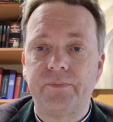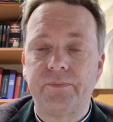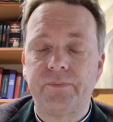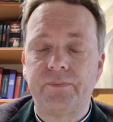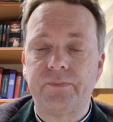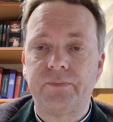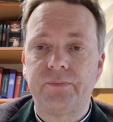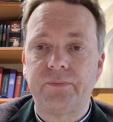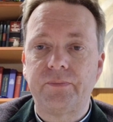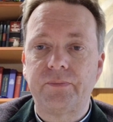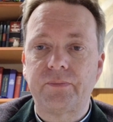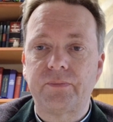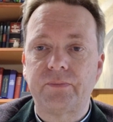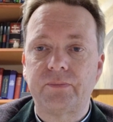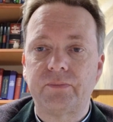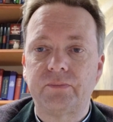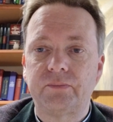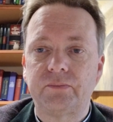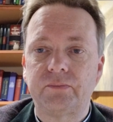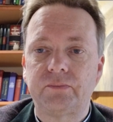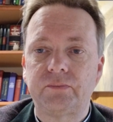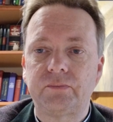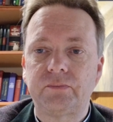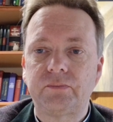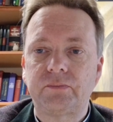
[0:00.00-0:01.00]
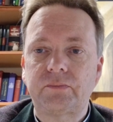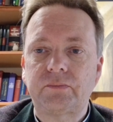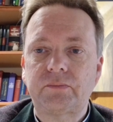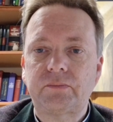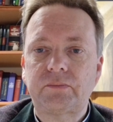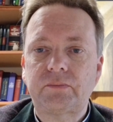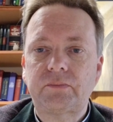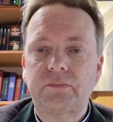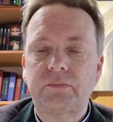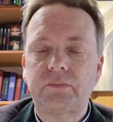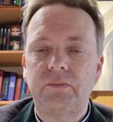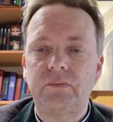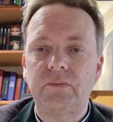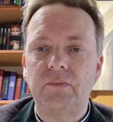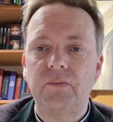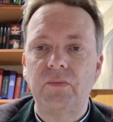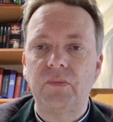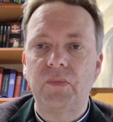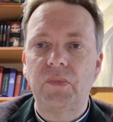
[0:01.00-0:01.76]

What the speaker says: No one is speaking in this clip.